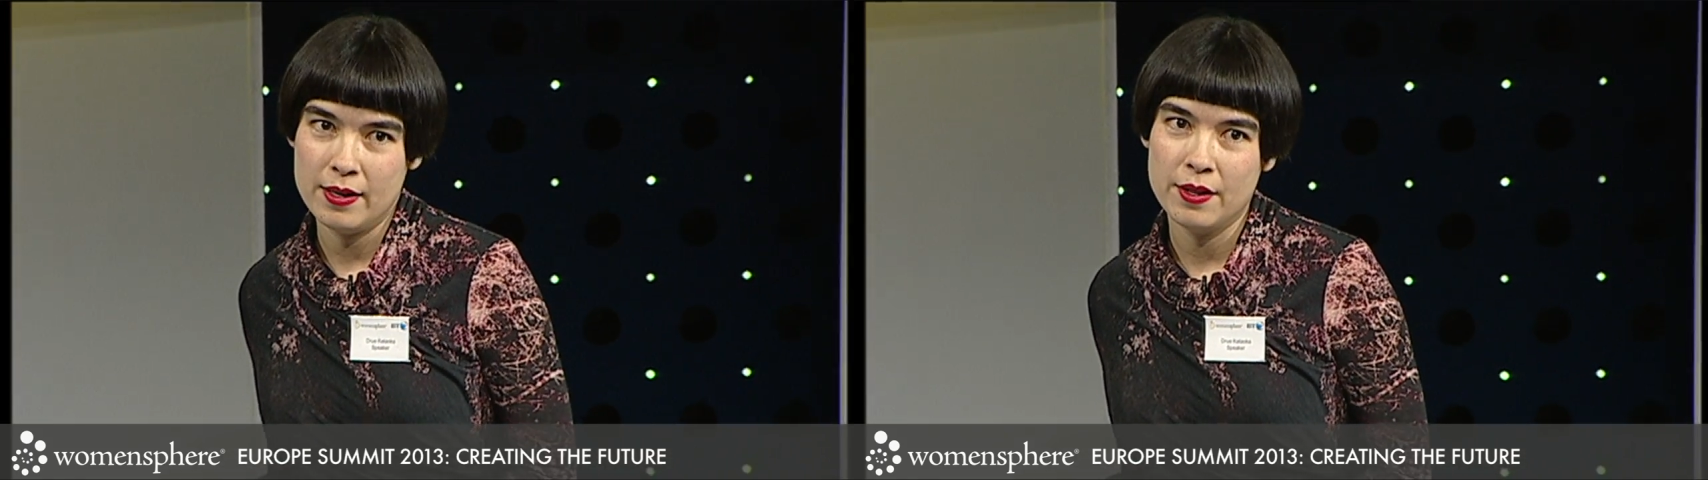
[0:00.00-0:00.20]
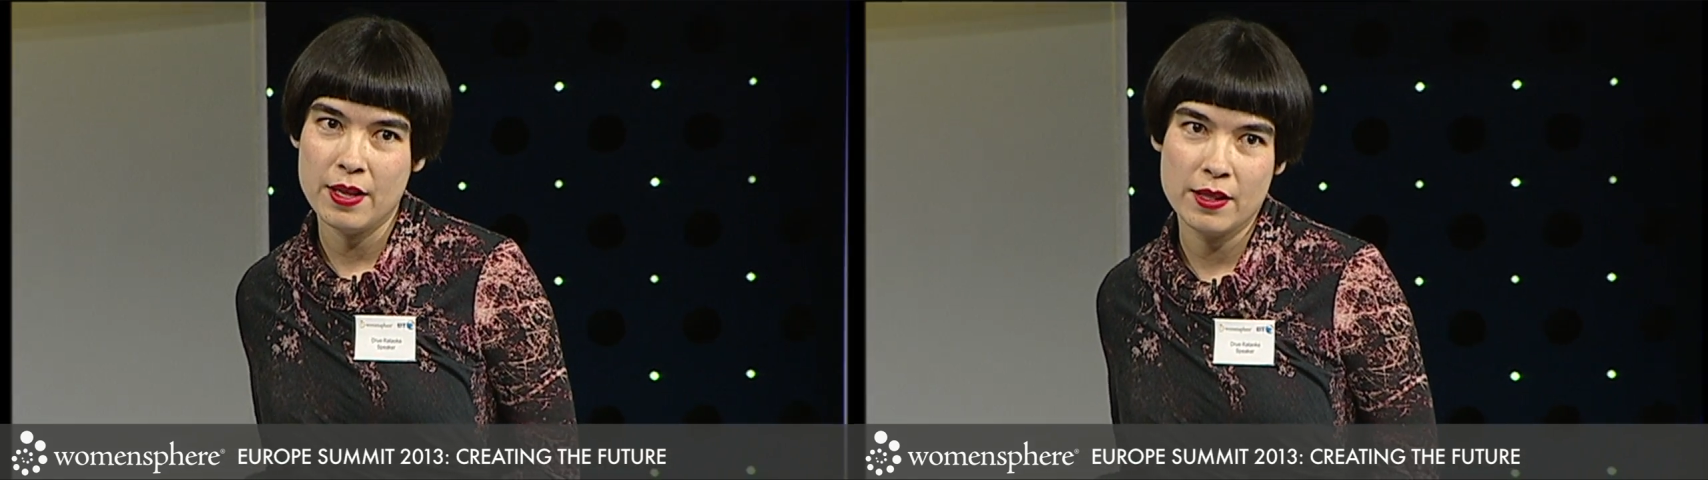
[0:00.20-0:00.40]

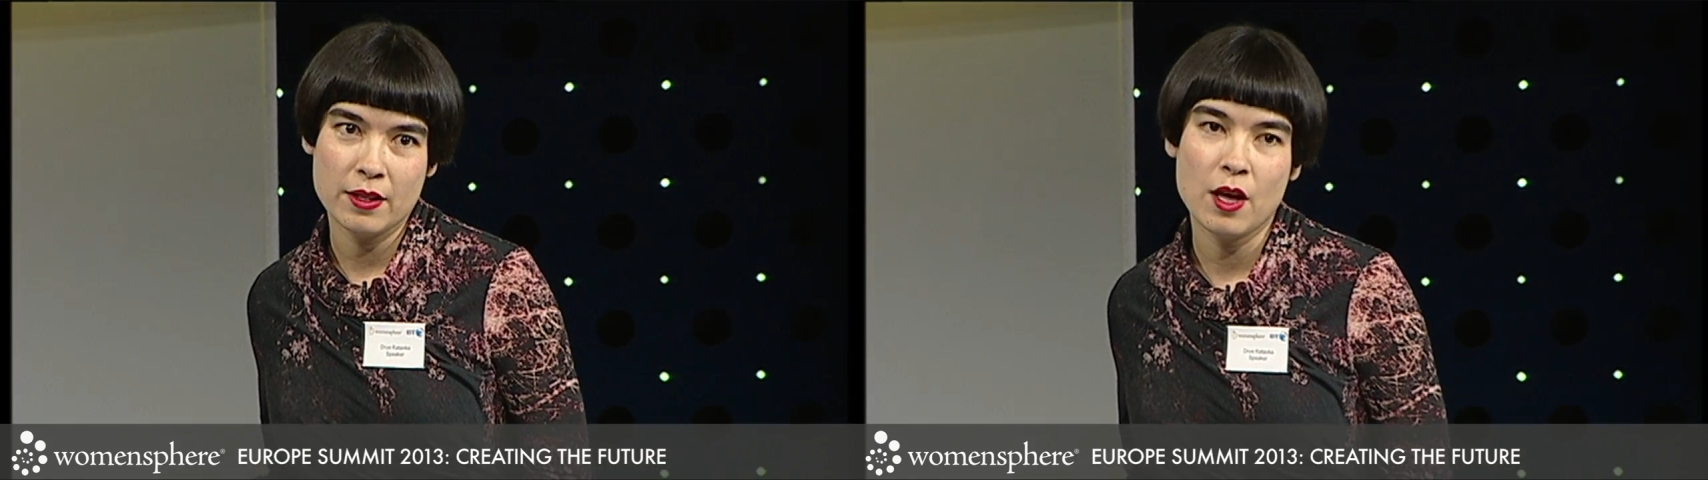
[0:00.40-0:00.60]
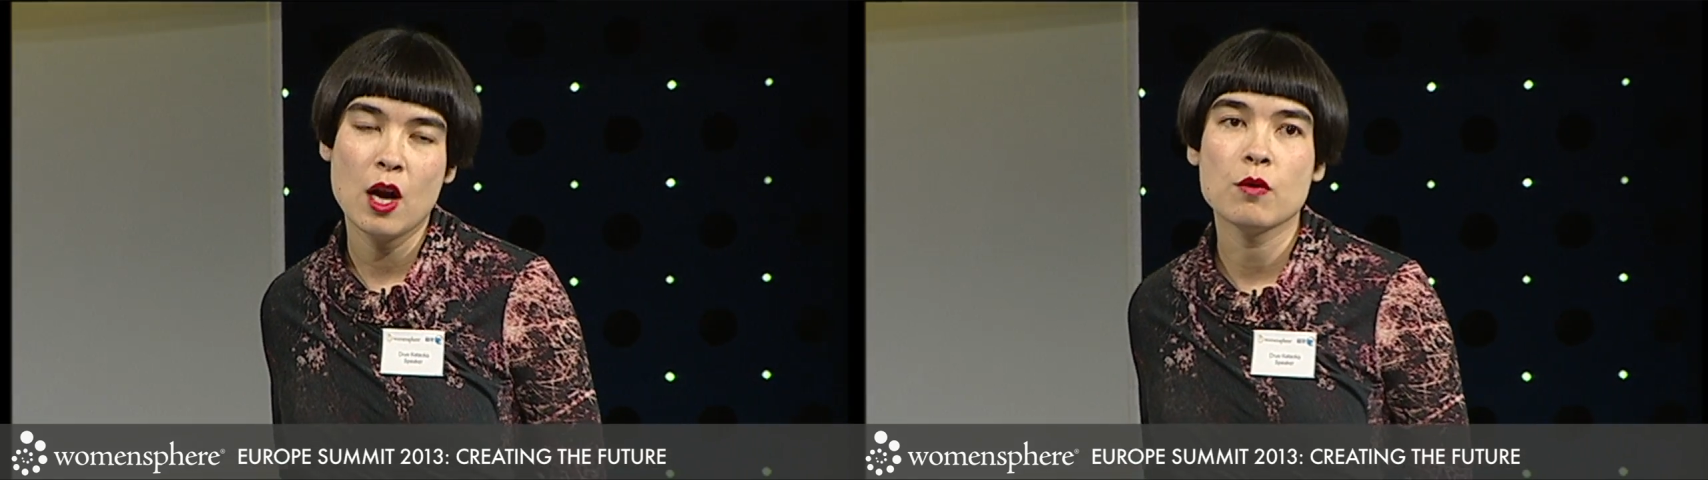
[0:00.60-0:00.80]
And in
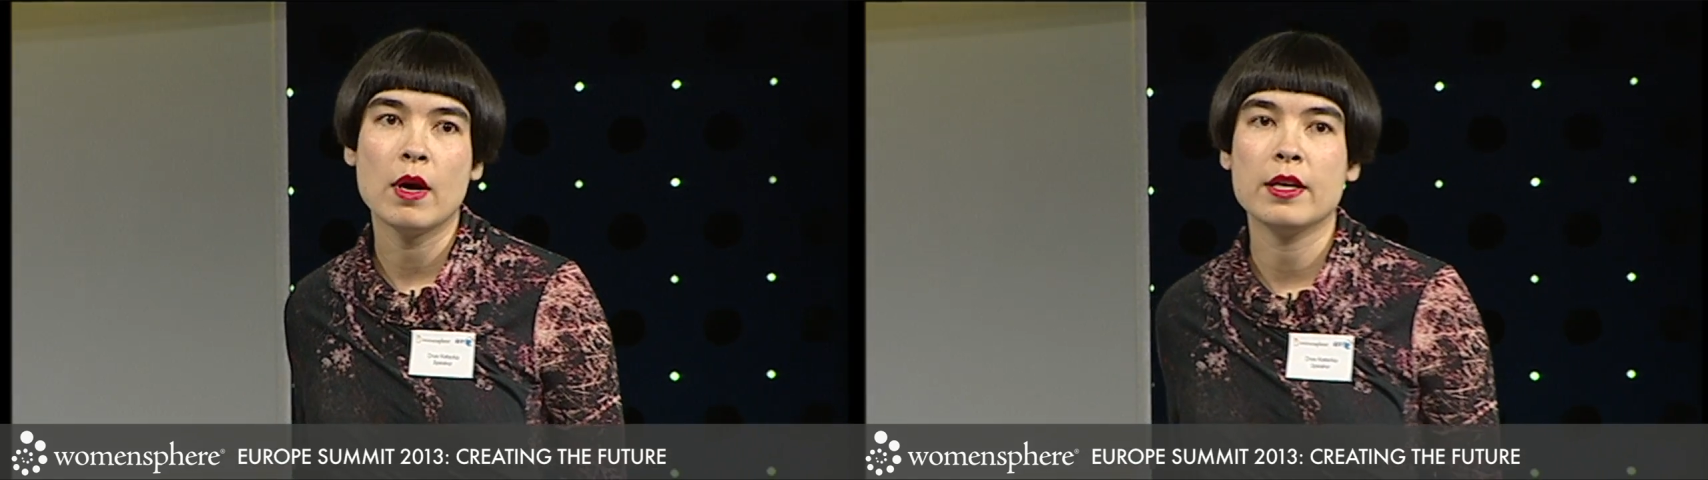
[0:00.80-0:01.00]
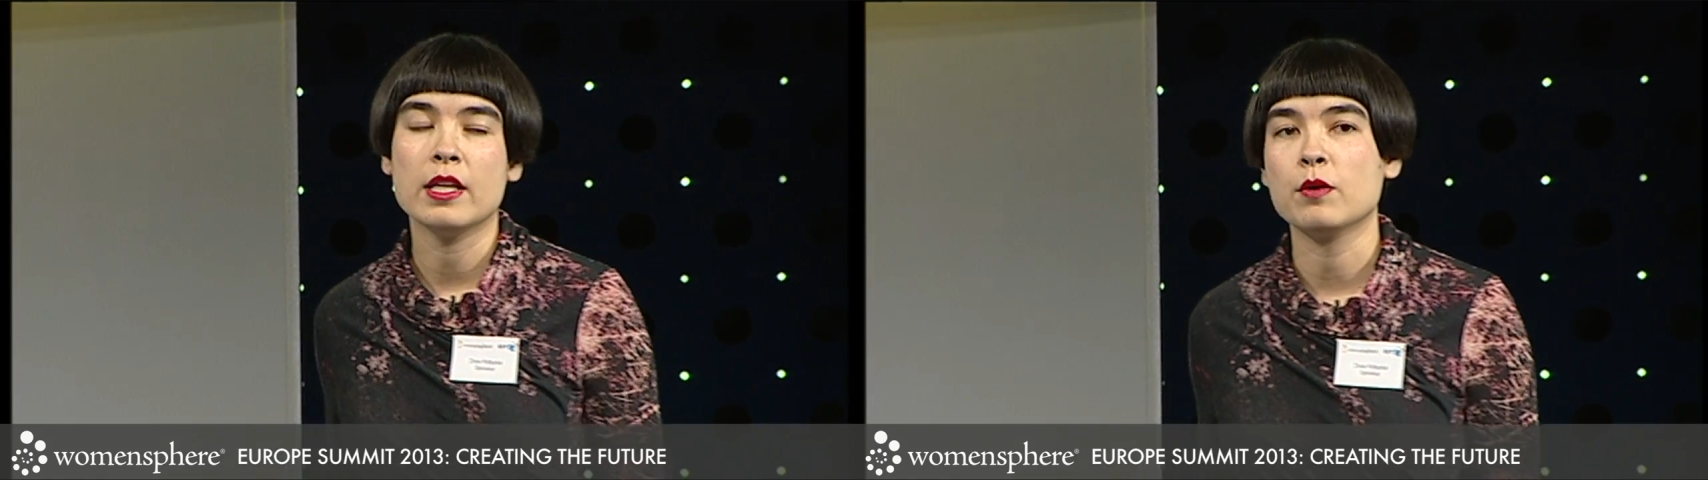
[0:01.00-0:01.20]
the long run,